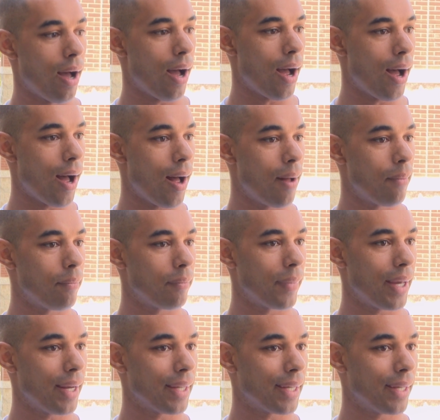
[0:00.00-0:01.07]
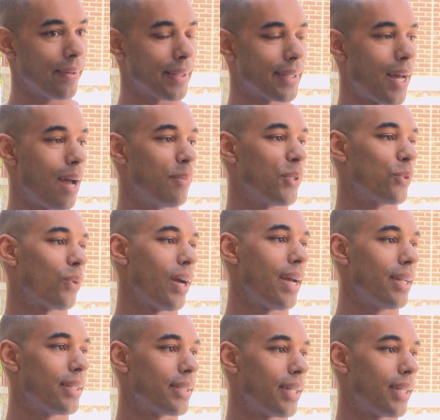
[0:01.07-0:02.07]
And again, the time is right